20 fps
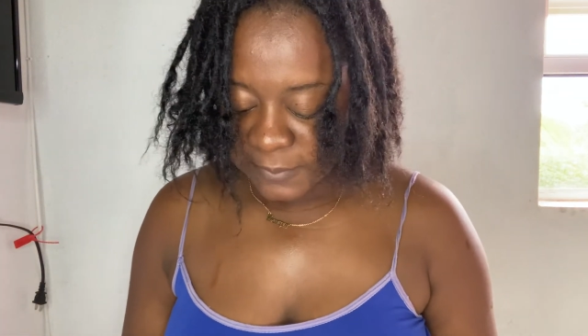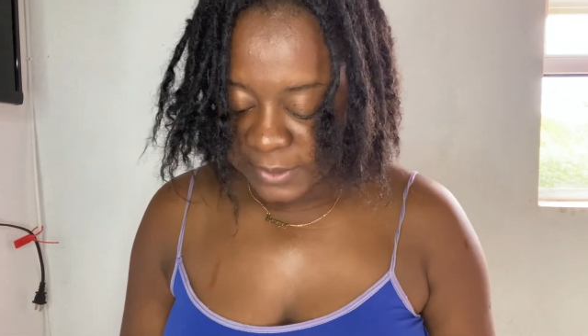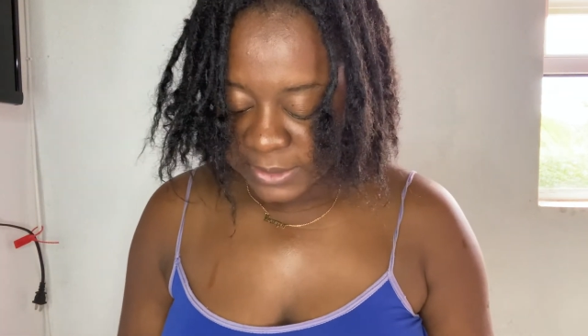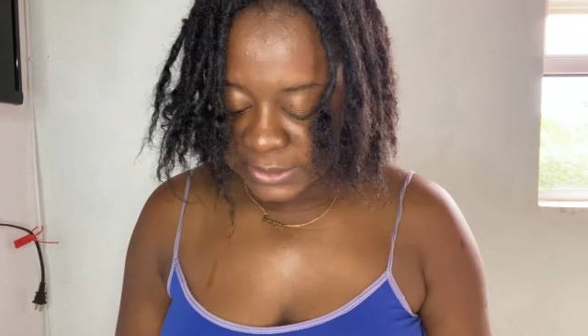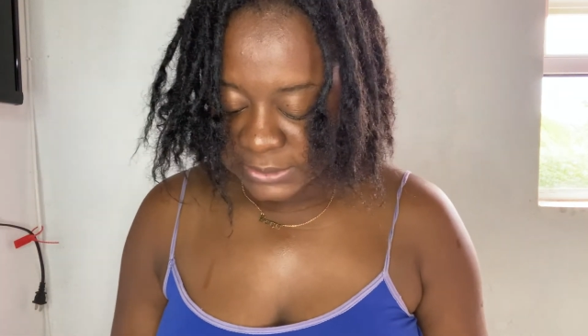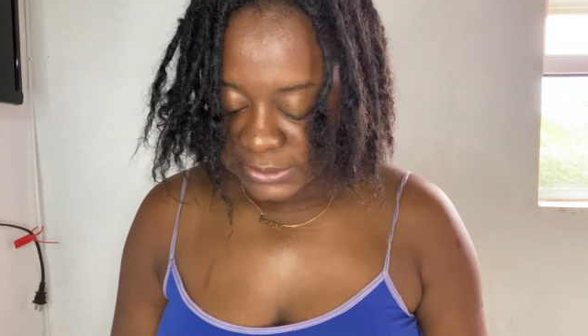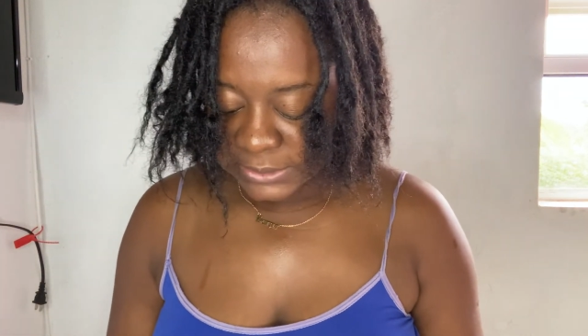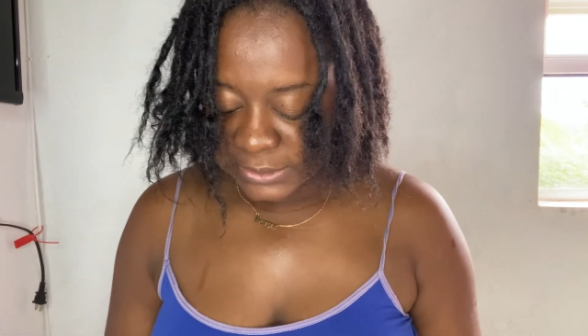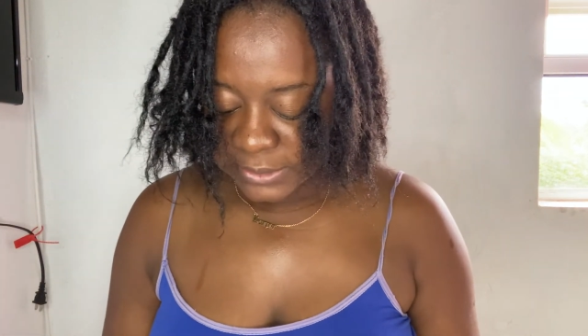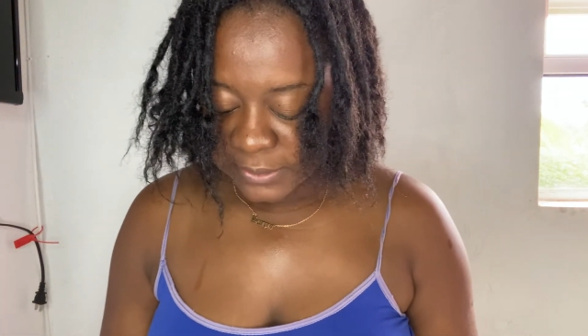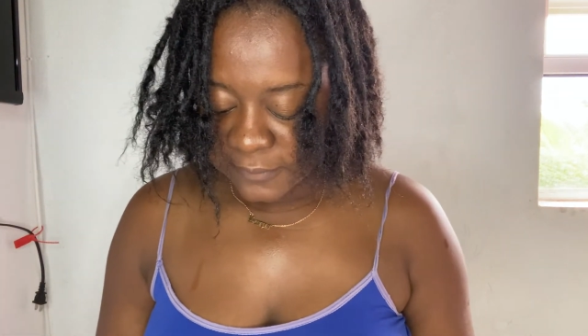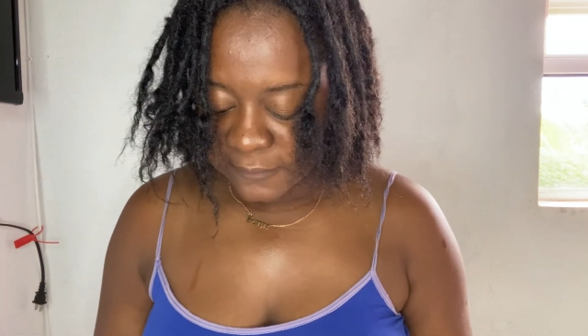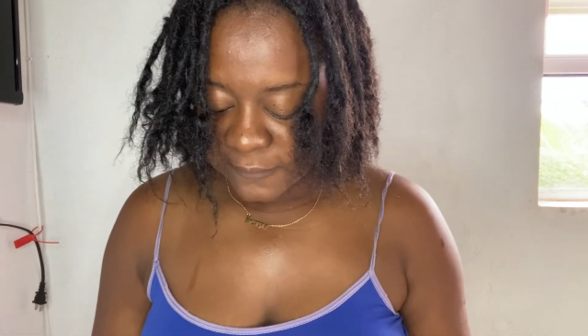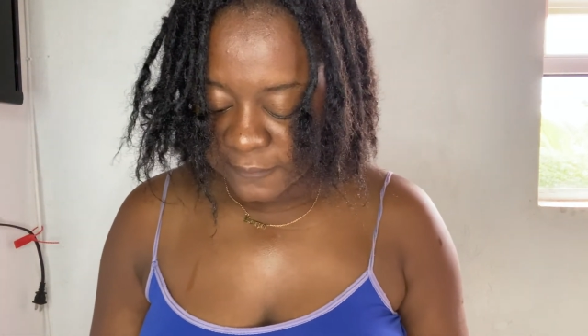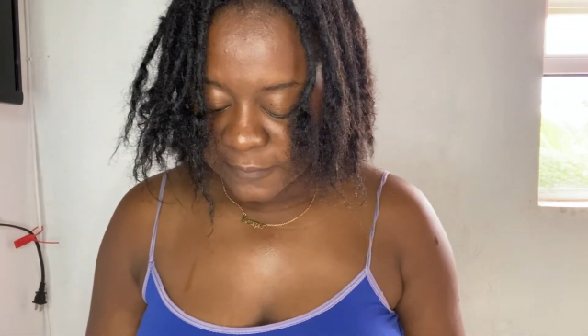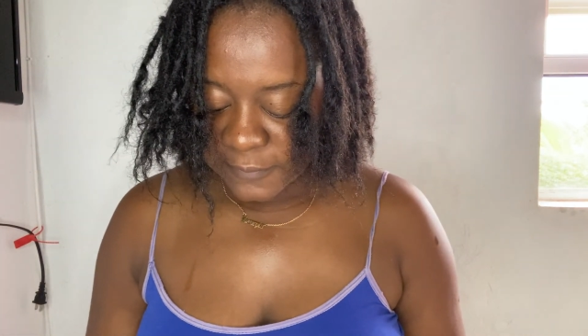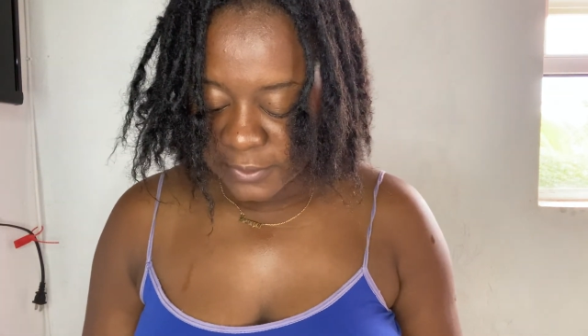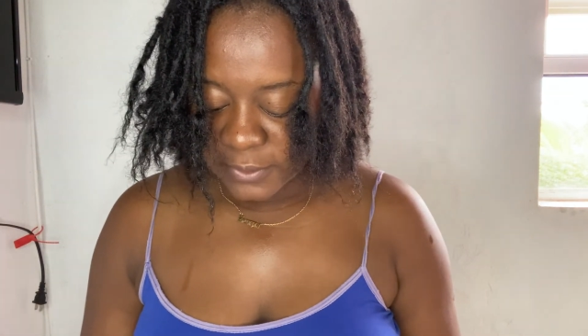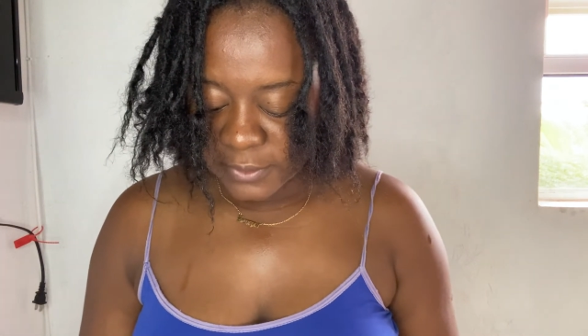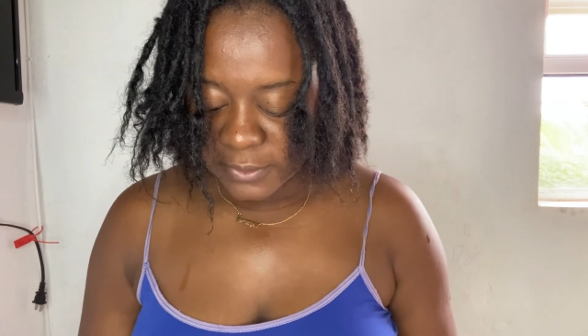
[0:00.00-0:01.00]
myself
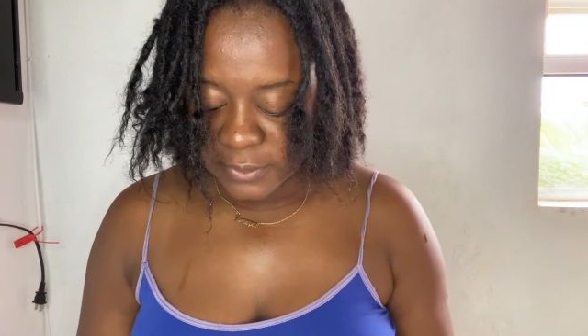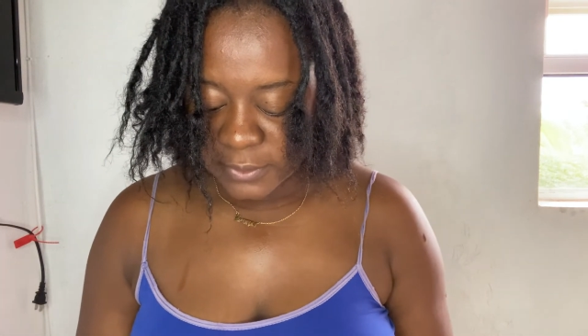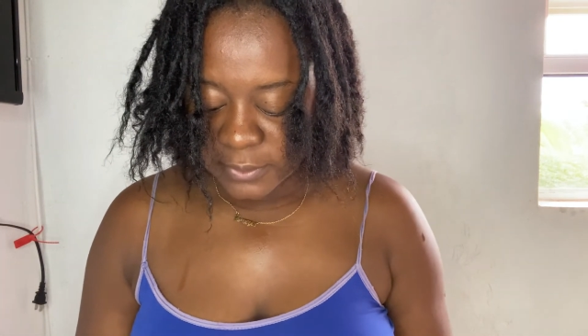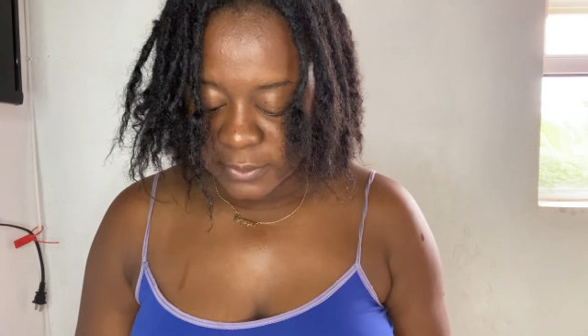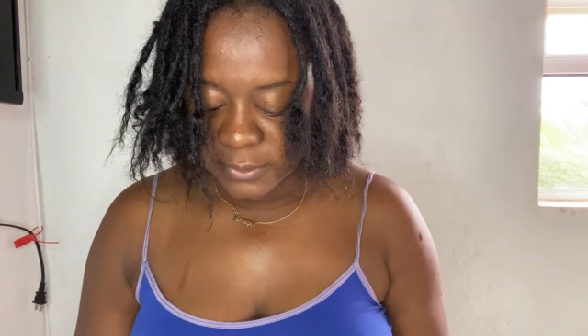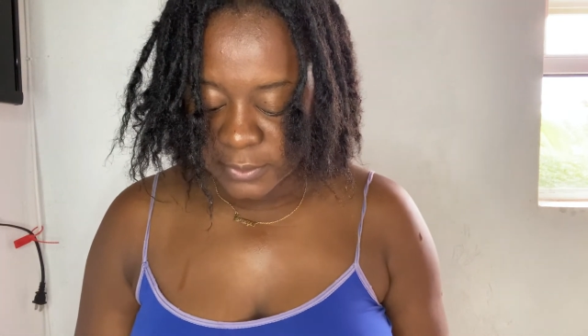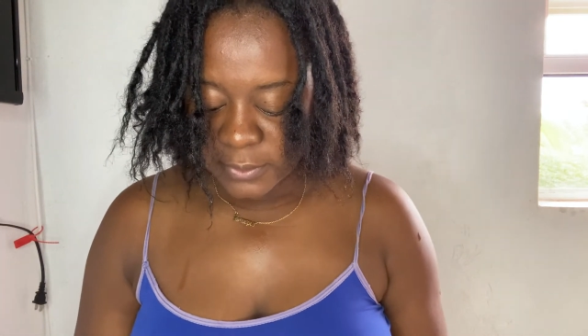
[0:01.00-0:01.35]
a